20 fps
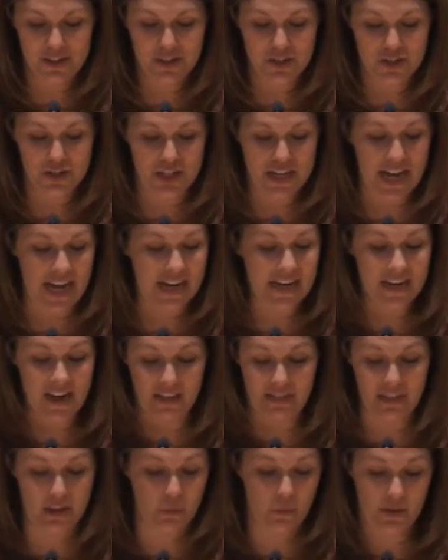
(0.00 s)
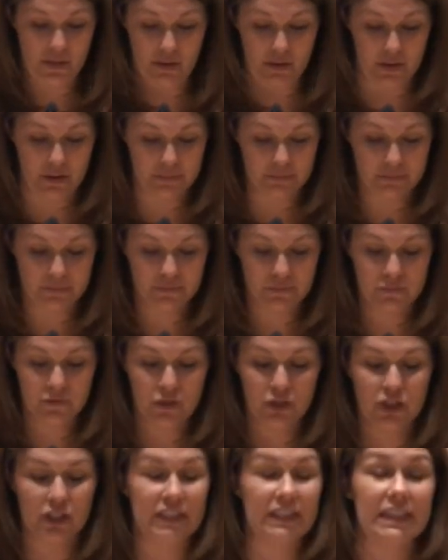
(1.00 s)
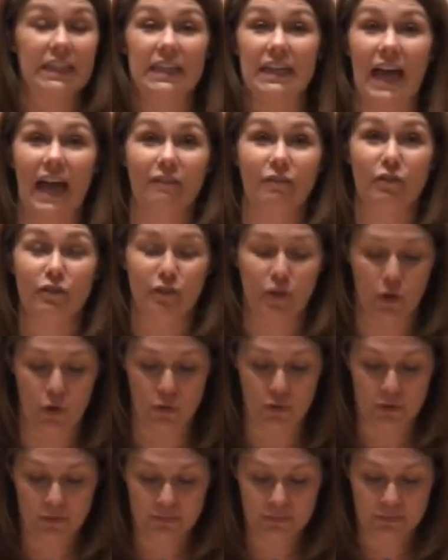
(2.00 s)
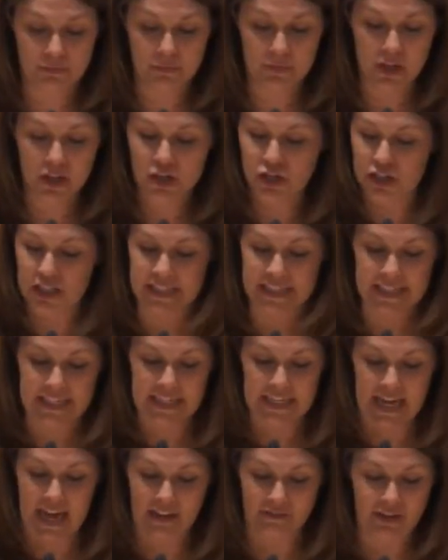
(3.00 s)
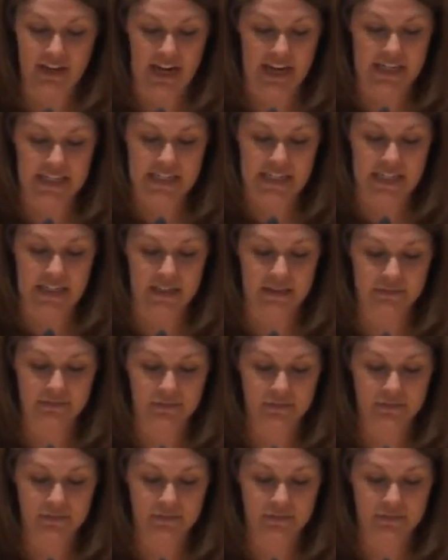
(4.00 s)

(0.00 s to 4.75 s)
She had nothing with her. She didn't have a phone. She didn't have an ID.